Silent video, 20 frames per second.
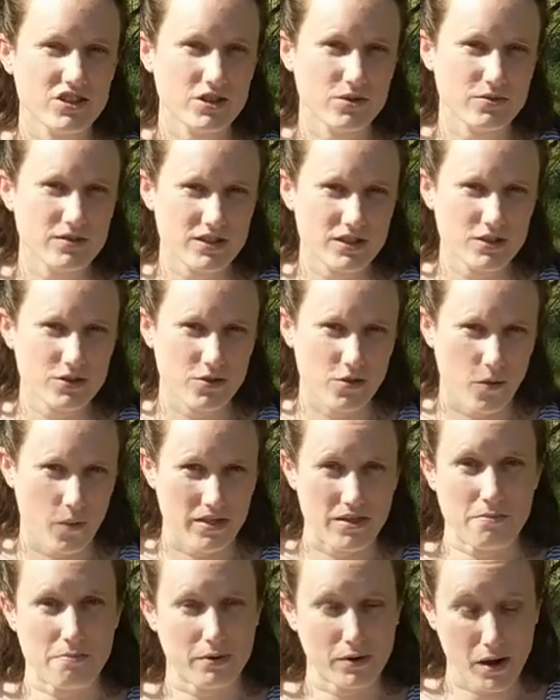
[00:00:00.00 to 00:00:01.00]
Do You Do
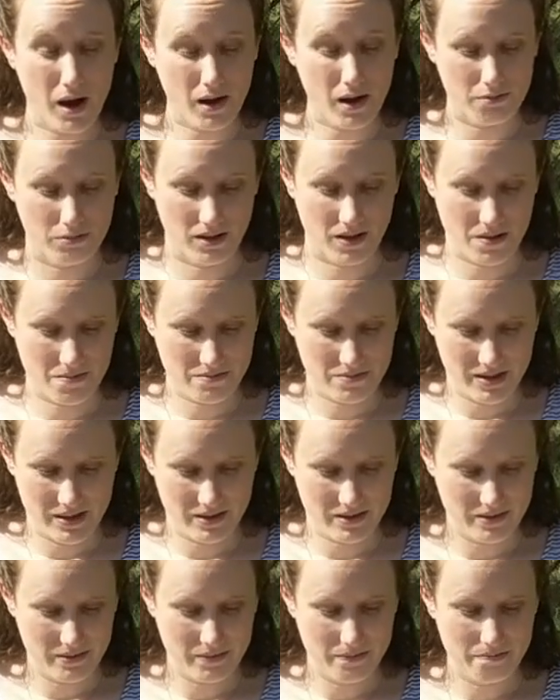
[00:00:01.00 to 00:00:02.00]
with a Problem
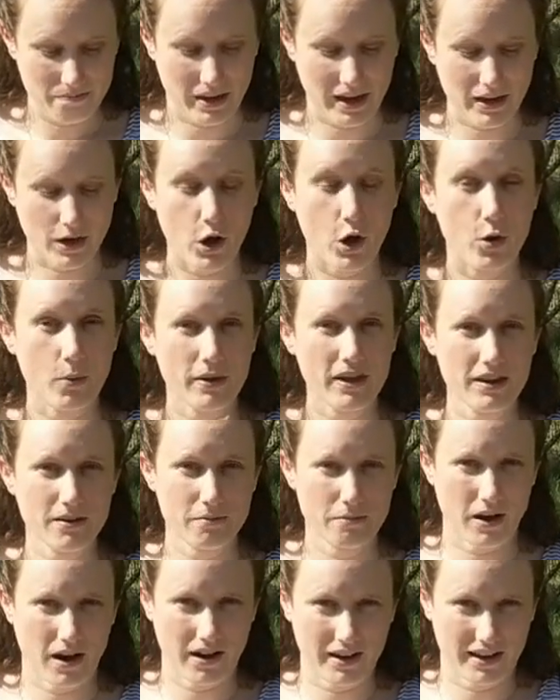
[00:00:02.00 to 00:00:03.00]
by Kobi
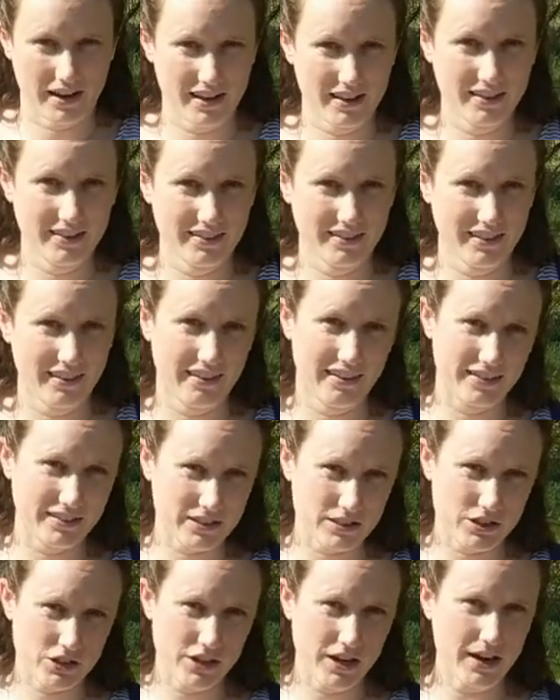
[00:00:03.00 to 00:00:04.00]
Yamada,
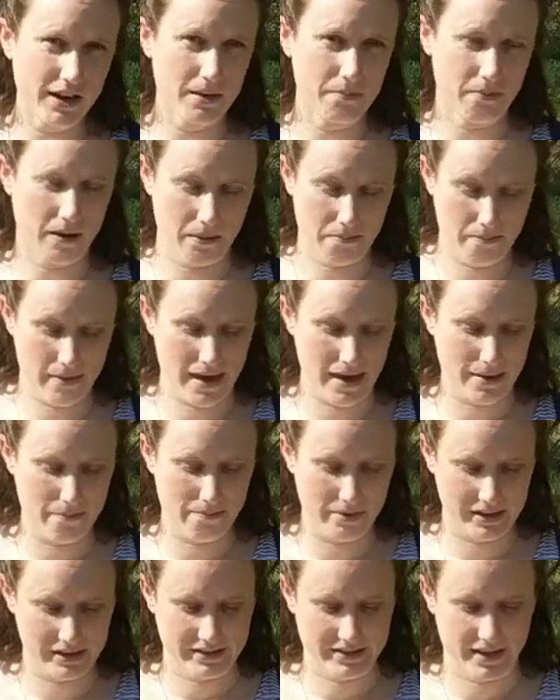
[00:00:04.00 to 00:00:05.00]
illustrated by Mae
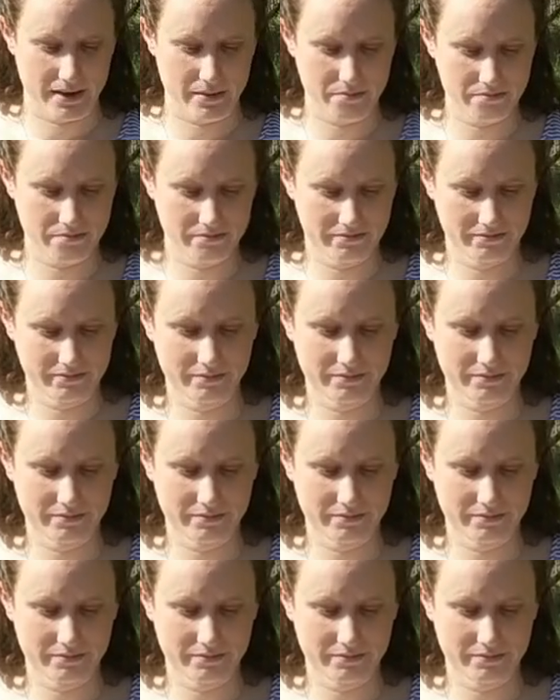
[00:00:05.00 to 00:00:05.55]
Besom.